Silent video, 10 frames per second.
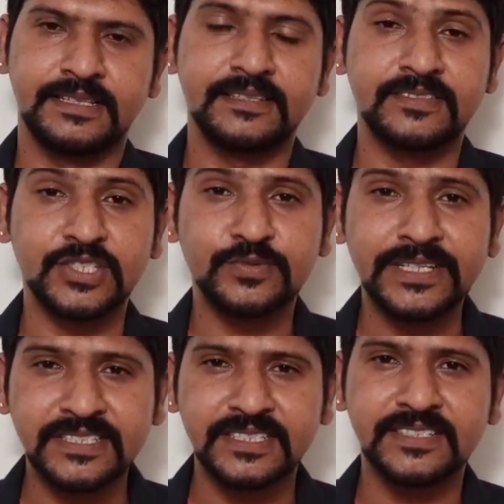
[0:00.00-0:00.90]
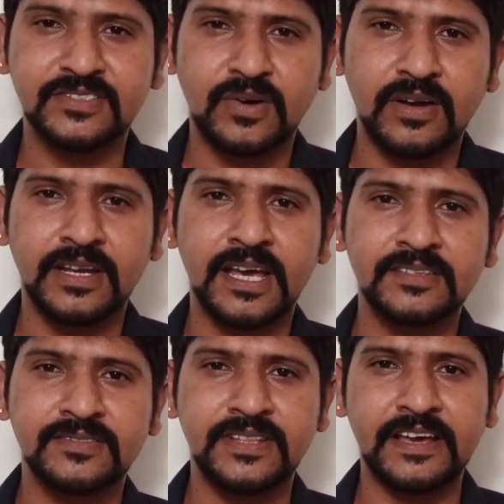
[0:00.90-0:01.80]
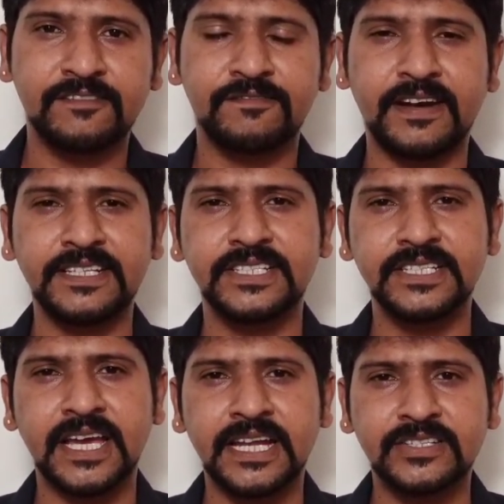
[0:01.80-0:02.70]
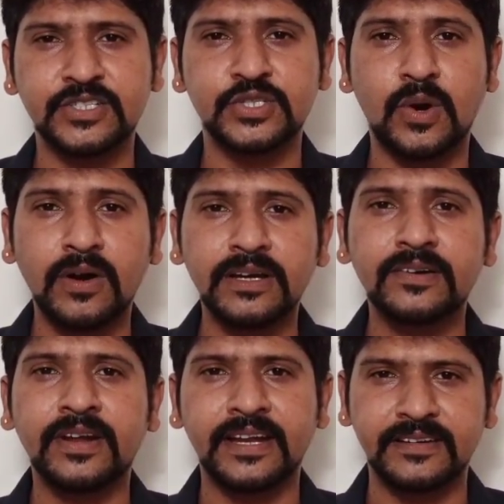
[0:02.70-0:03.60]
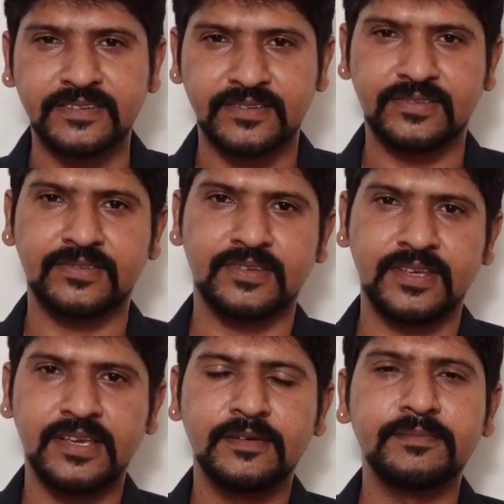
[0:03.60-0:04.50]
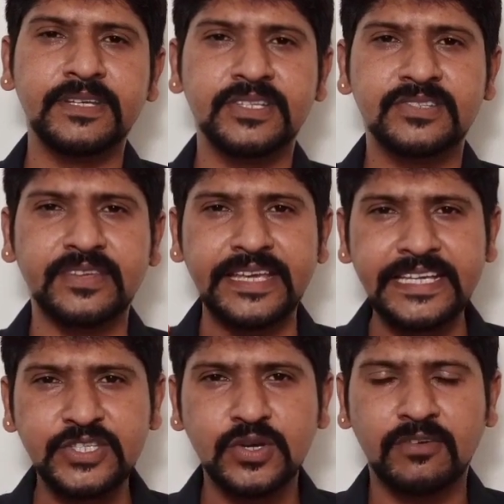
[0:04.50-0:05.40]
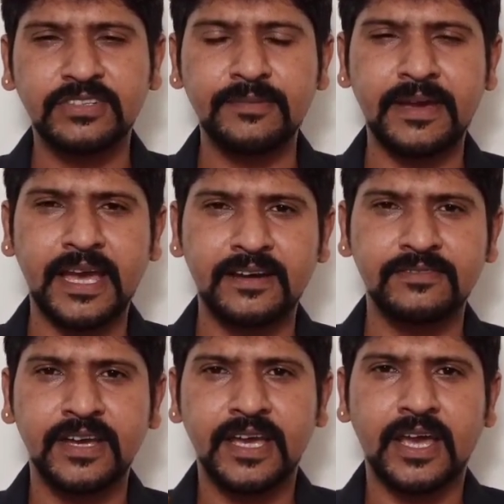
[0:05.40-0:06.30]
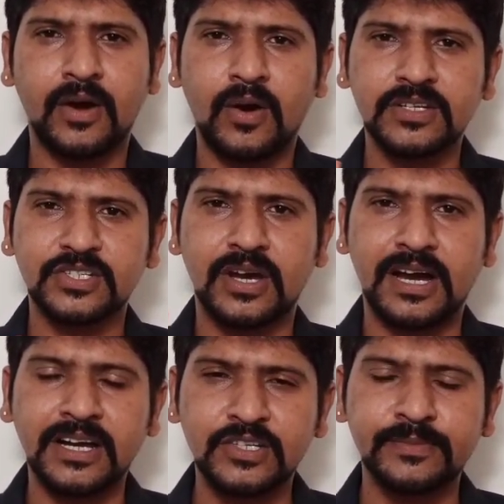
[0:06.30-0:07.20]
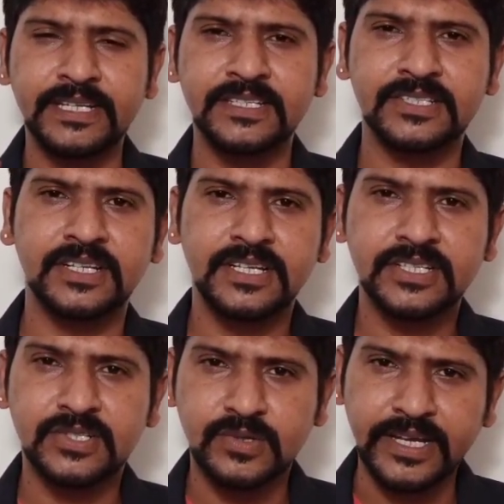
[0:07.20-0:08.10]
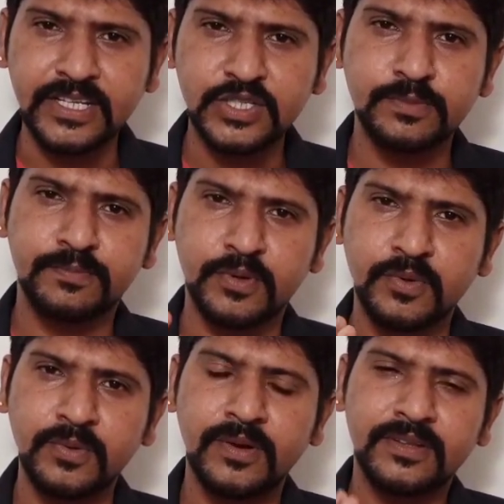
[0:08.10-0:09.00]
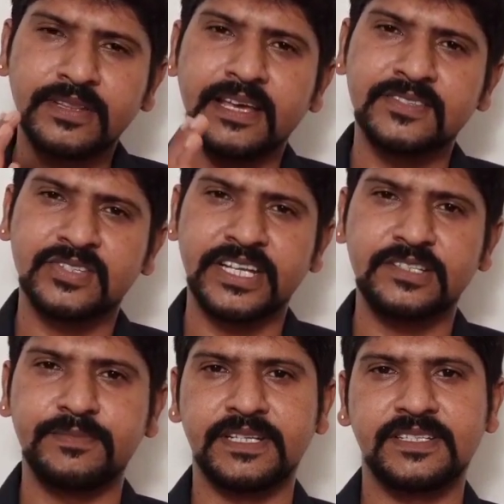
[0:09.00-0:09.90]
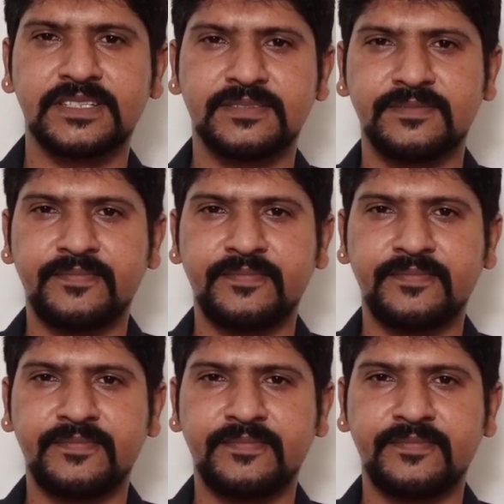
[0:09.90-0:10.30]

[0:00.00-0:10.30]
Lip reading: the situation is called as they are fighting at doggerheads. Means each of them have a hot argument trying to prove their statement.